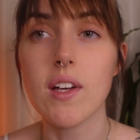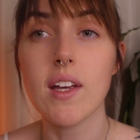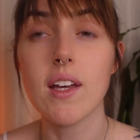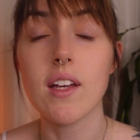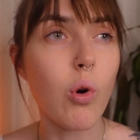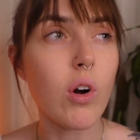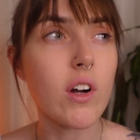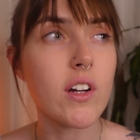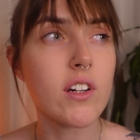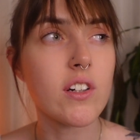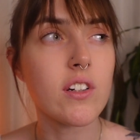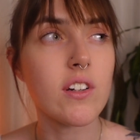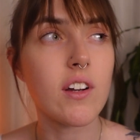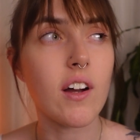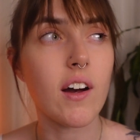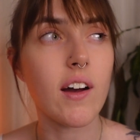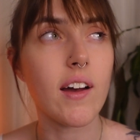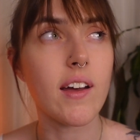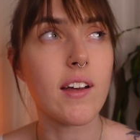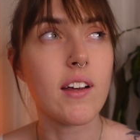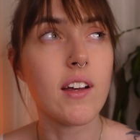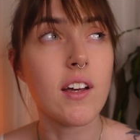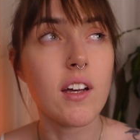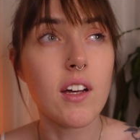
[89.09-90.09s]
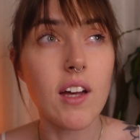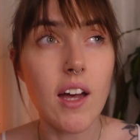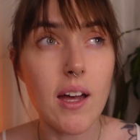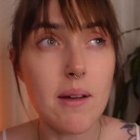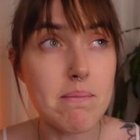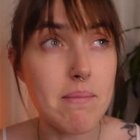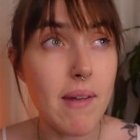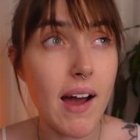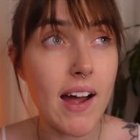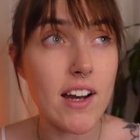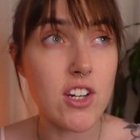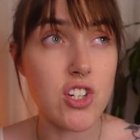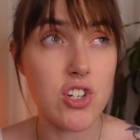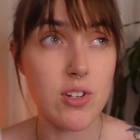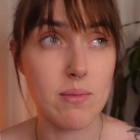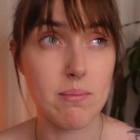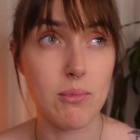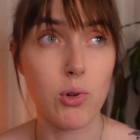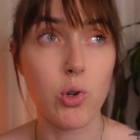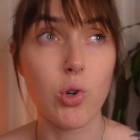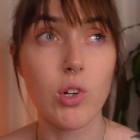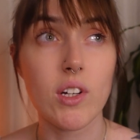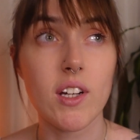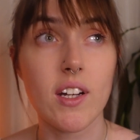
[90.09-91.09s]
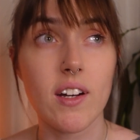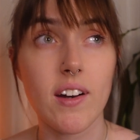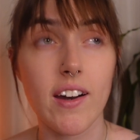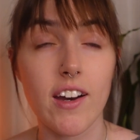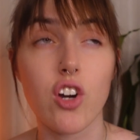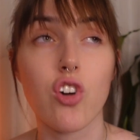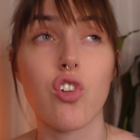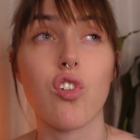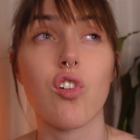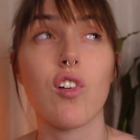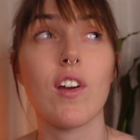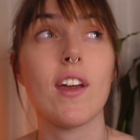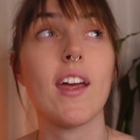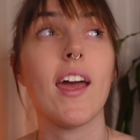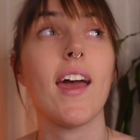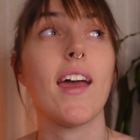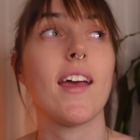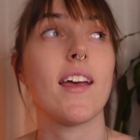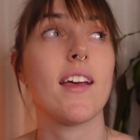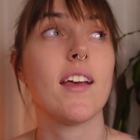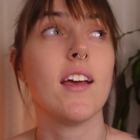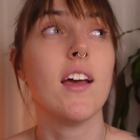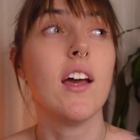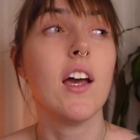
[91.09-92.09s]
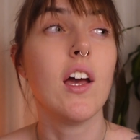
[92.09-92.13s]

What could I imagine? What could I create?